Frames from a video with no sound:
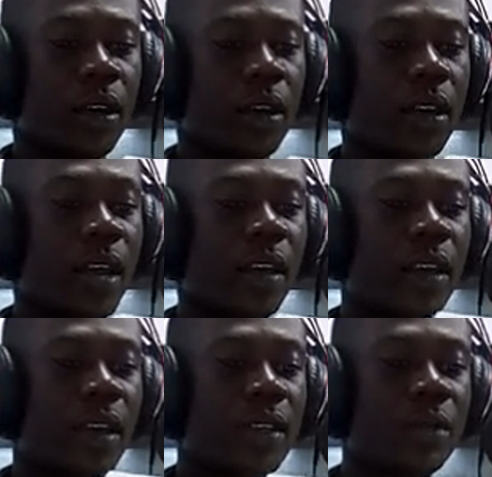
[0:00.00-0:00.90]
In the
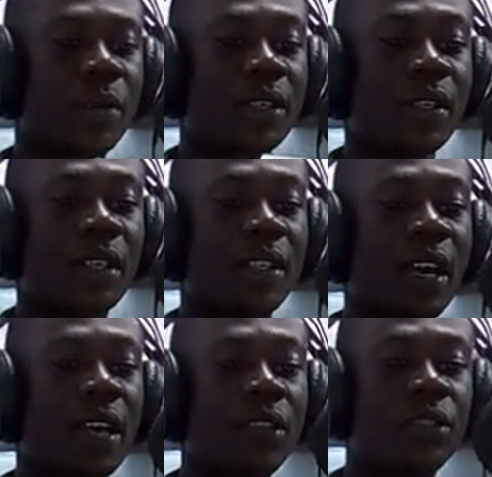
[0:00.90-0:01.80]
headlines, President
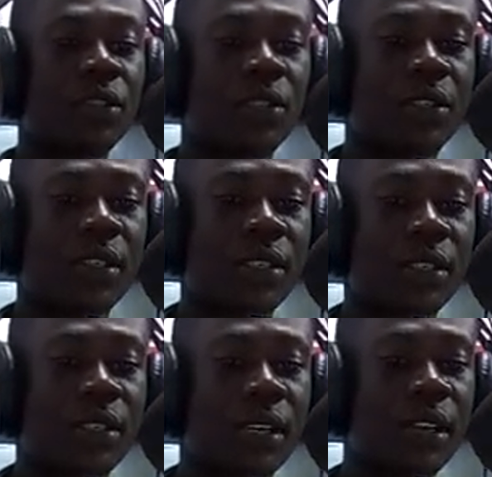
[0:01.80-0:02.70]
Ellen Johnson
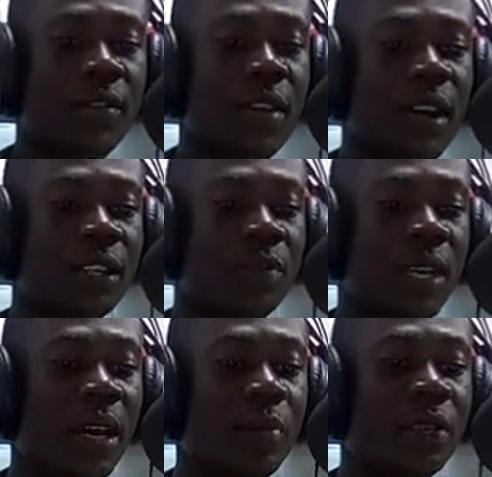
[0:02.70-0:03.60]
Sirleaf has
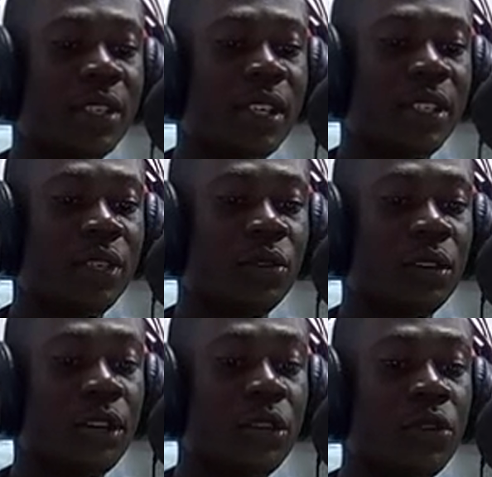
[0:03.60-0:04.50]
been appointed to
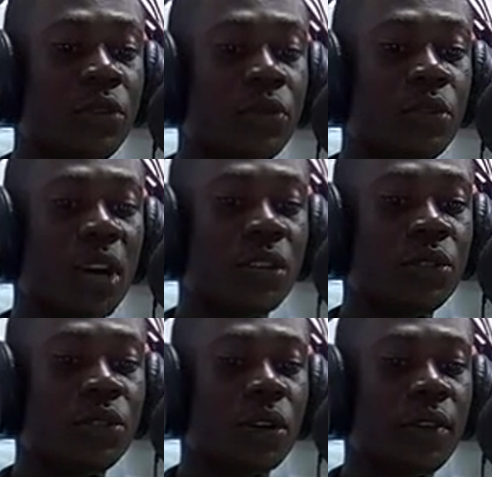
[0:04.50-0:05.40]
the EU
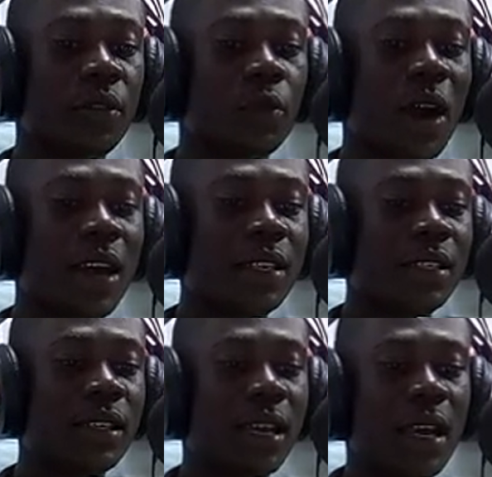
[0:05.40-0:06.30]
Council of the
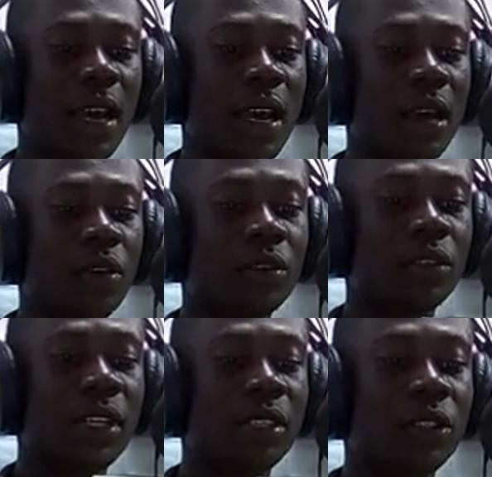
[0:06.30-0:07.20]
Wise at the
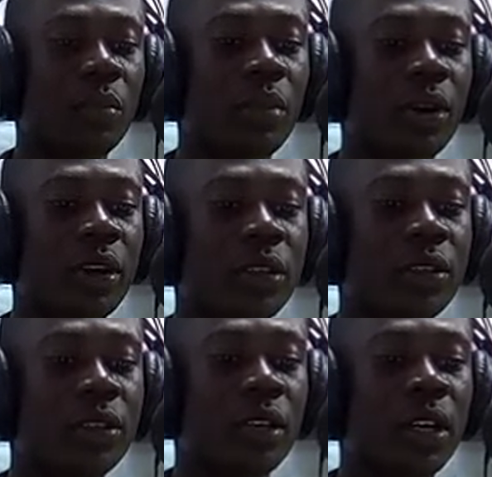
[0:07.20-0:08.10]
Continental
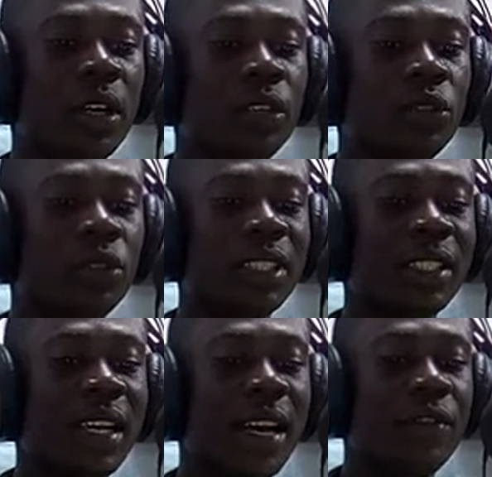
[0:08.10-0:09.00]
Body's
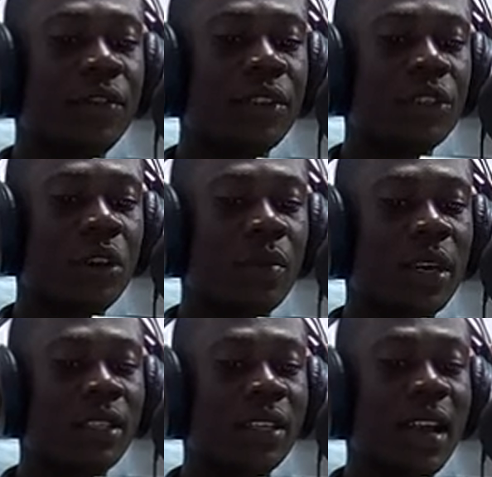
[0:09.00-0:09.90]
29th
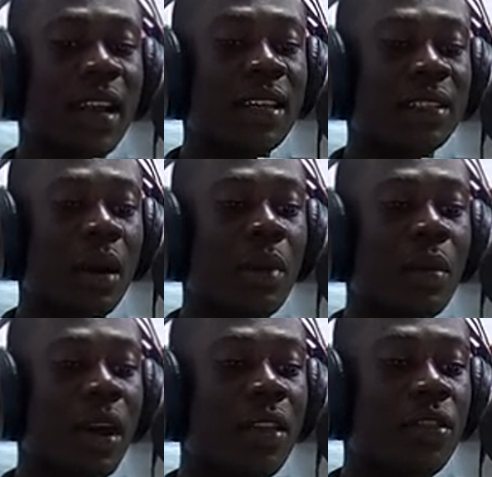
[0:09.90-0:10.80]
Summit in Addis
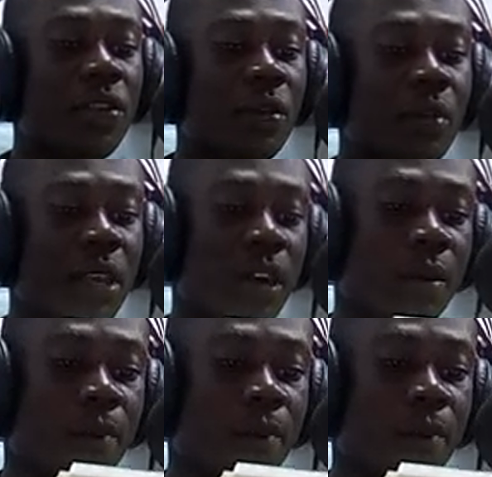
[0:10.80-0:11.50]
Ababa, Ethiopia.